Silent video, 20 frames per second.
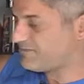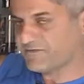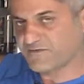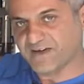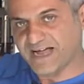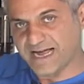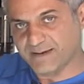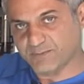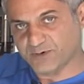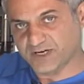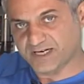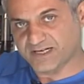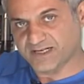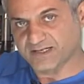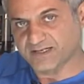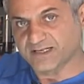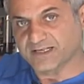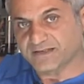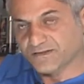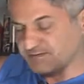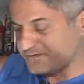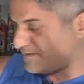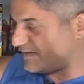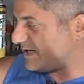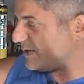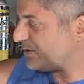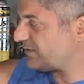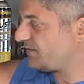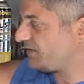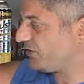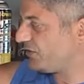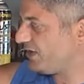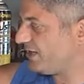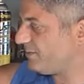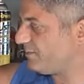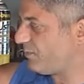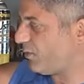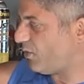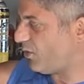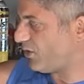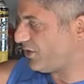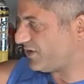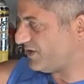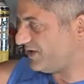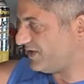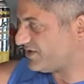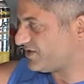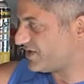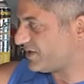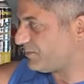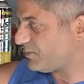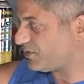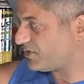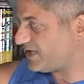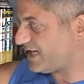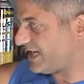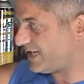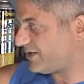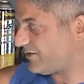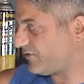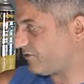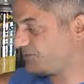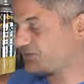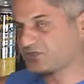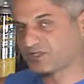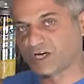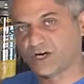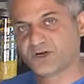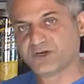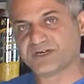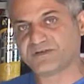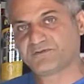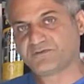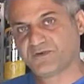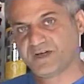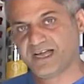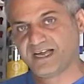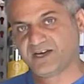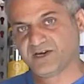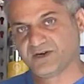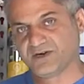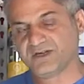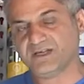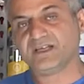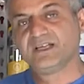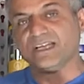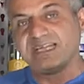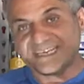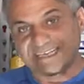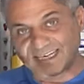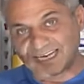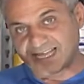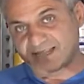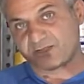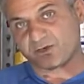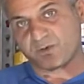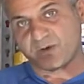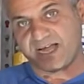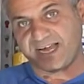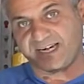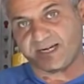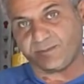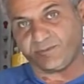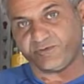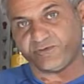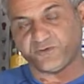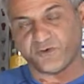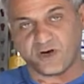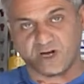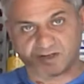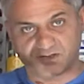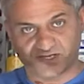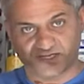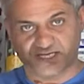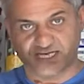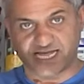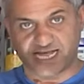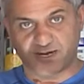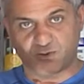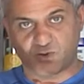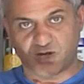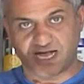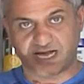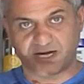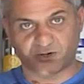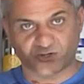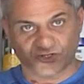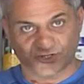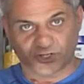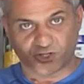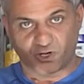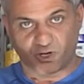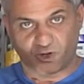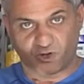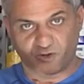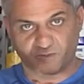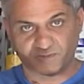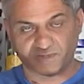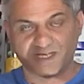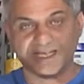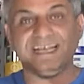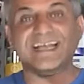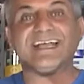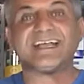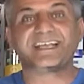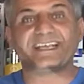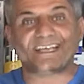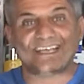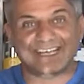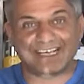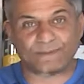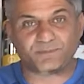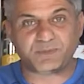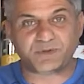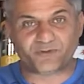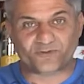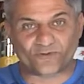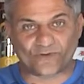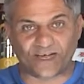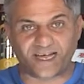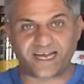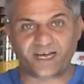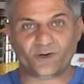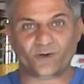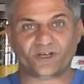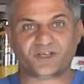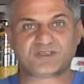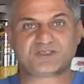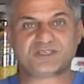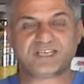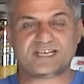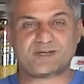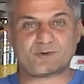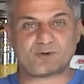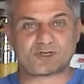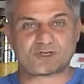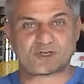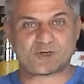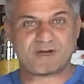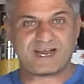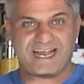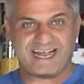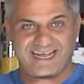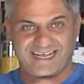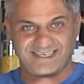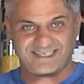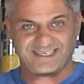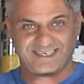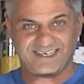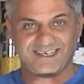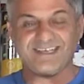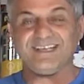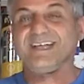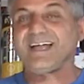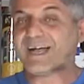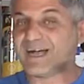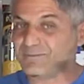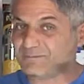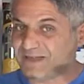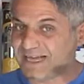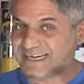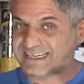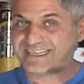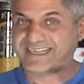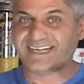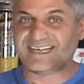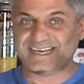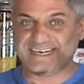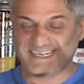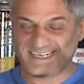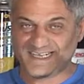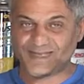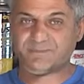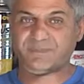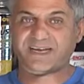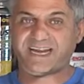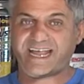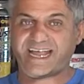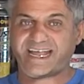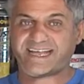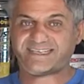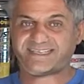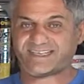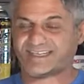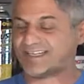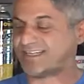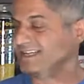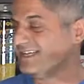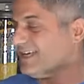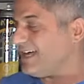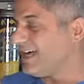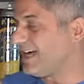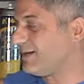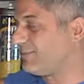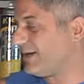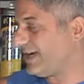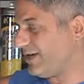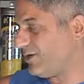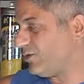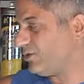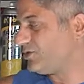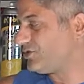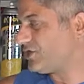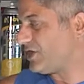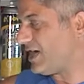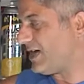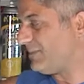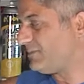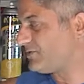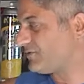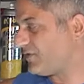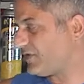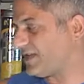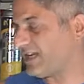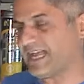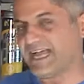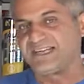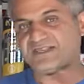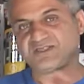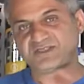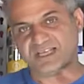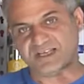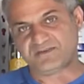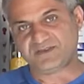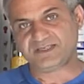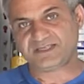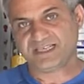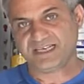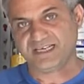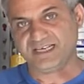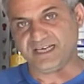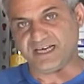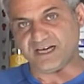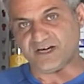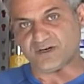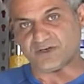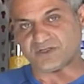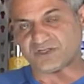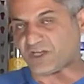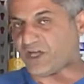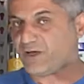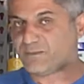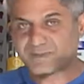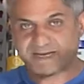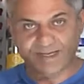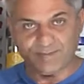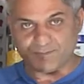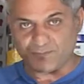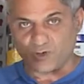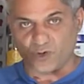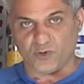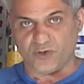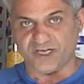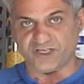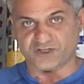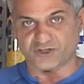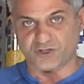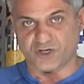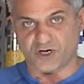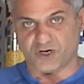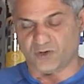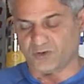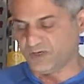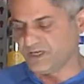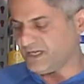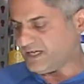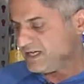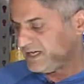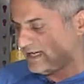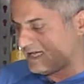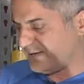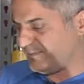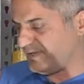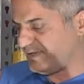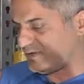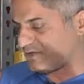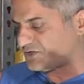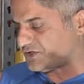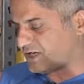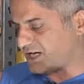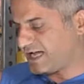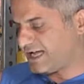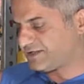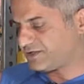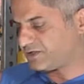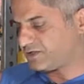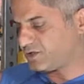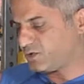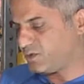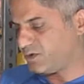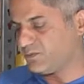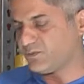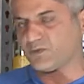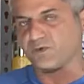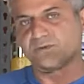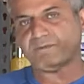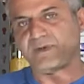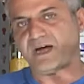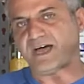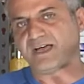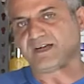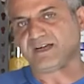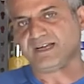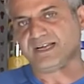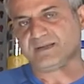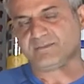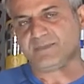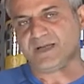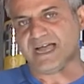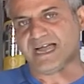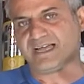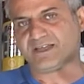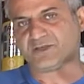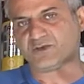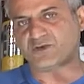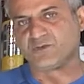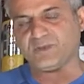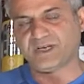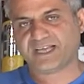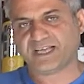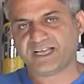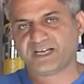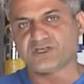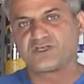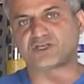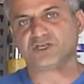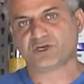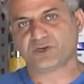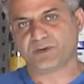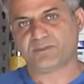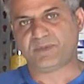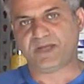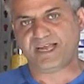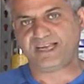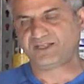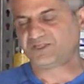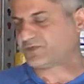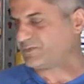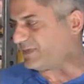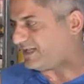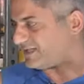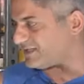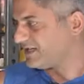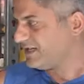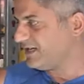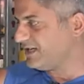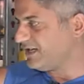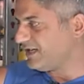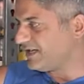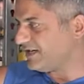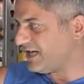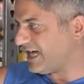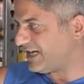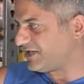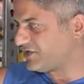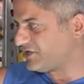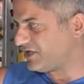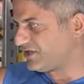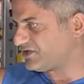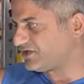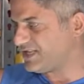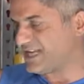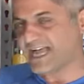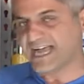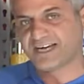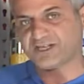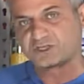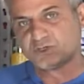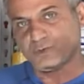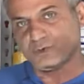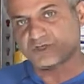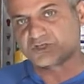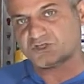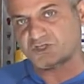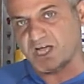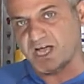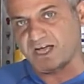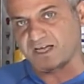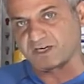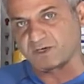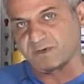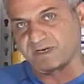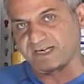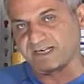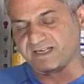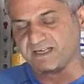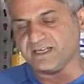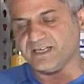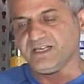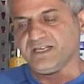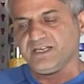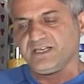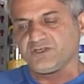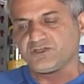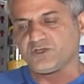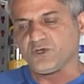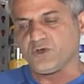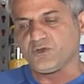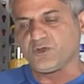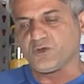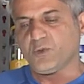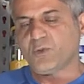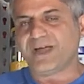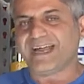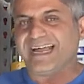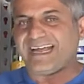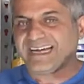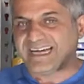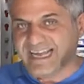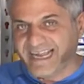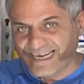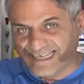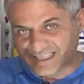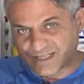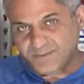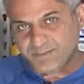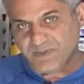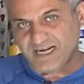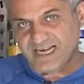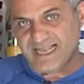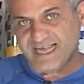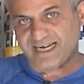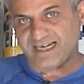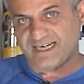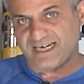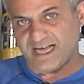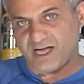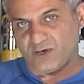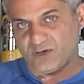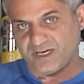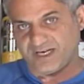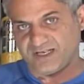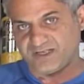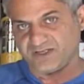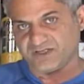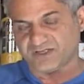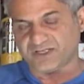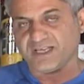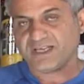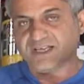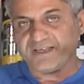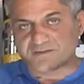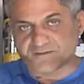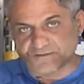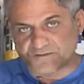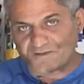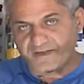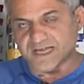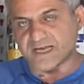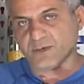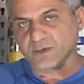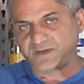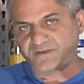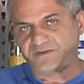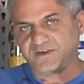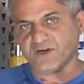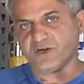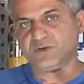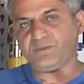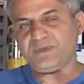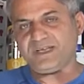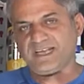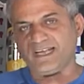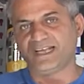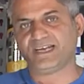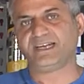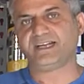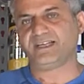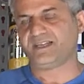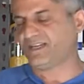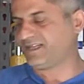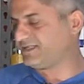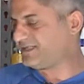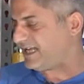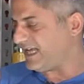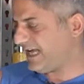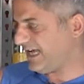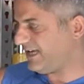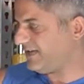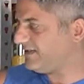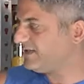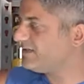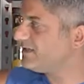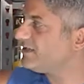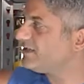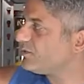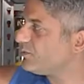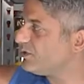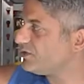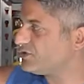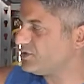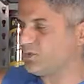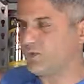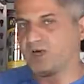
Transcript: fabric. Very, very important. This can protect you from starting a fire. Another item for all the DIYers at home, keep a fire extinguisher handy. I'm not kidding, keep it handy. My own jobs for the last 17 years, all my employees know. I mean, there's a lot to do when we're remodeling a bathroom, a kitchen, or a basement, not just the actual soldering. So the way I like to plan it out is, very, very beginning of the day, we do